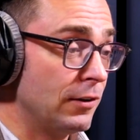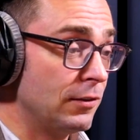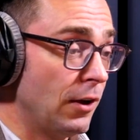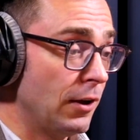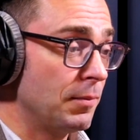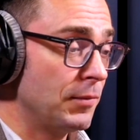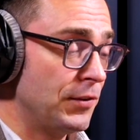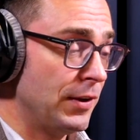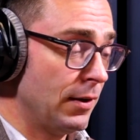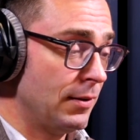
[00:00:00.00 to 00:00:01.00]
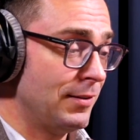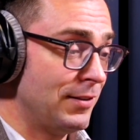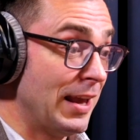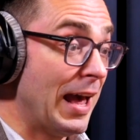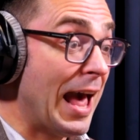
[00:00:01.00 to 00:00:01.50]
site to get
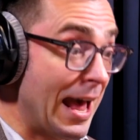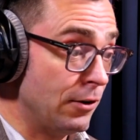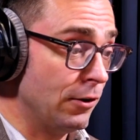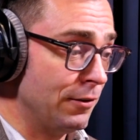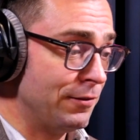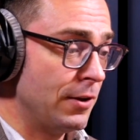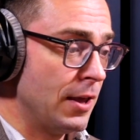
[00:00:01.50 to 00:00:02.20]
ahead of